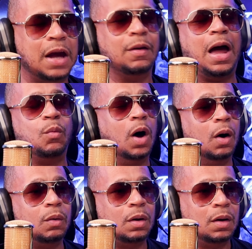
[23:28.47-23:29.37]
And you're like,
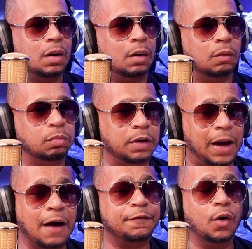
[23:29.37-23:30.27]
well,
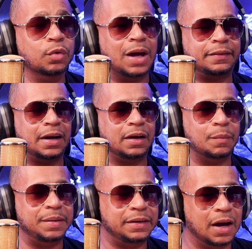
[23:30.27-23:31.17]
they got phones out there that
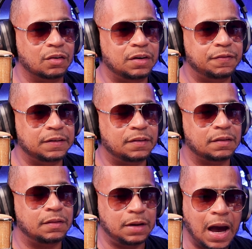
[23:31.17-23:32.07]
could beat the LG
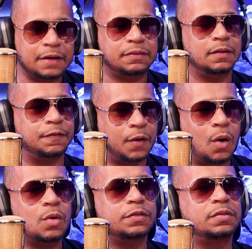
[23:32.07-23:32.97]
V60. Yes, of
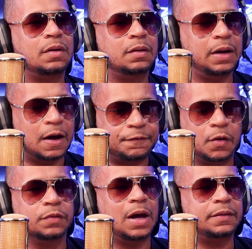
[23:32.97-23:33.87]
course. They got
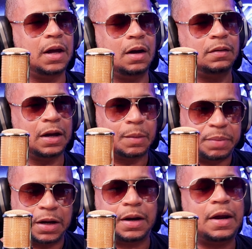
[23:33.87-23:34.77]
phones out there that
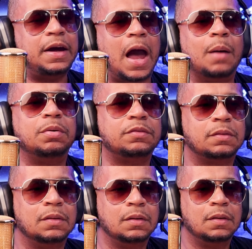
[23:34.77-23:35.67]
could beat it in
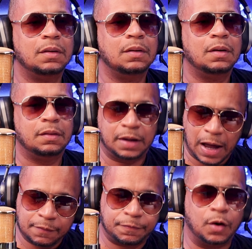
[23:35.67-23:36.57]
cameras.
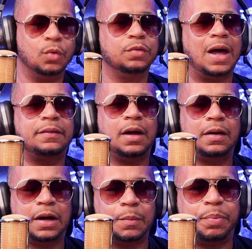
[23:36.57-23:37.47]
They got phones out
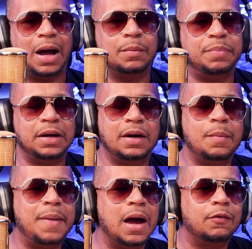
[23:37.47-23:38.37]
there that could probably beat
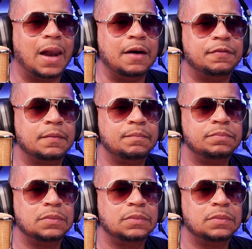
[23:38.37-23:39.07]
it in battery life.